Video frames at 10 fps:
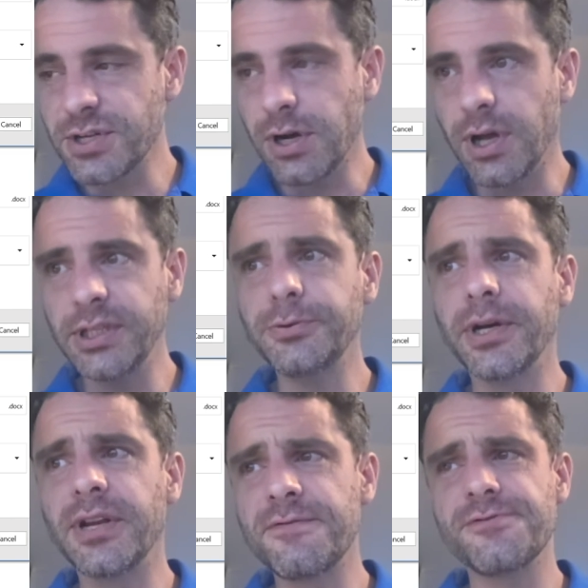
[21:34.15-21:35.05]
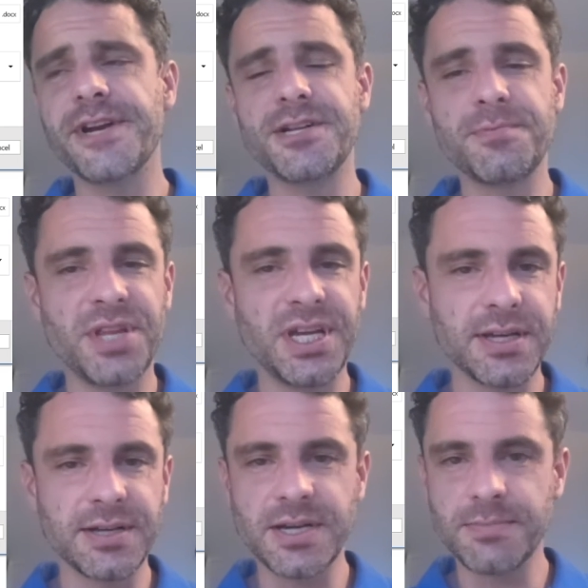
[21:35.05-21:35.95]
call it whatever random
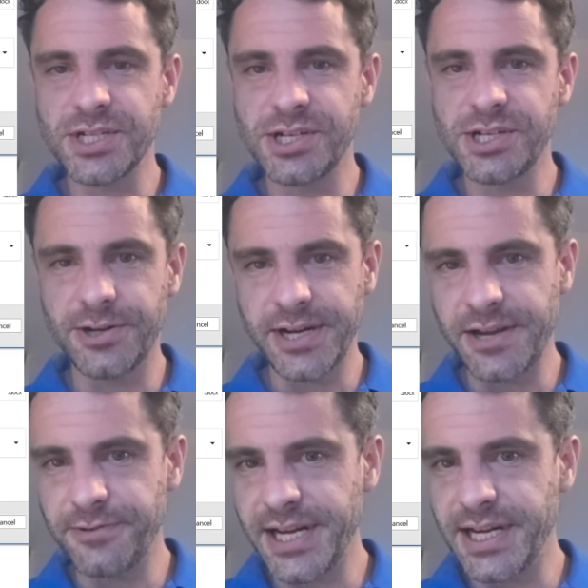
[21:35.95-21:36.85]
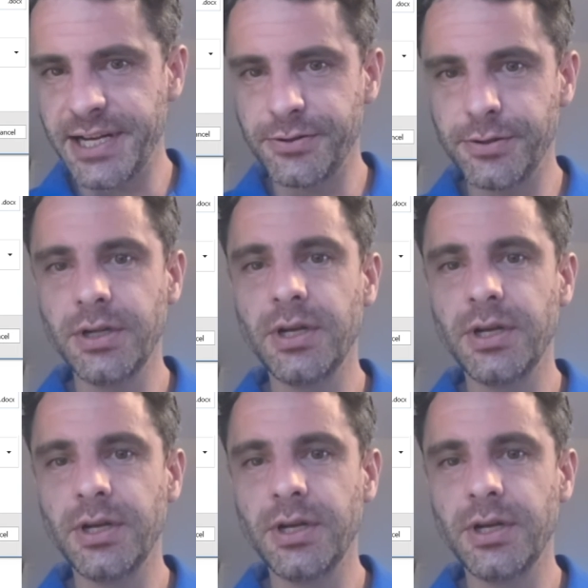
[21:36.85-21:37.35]
thing comes to your head right now,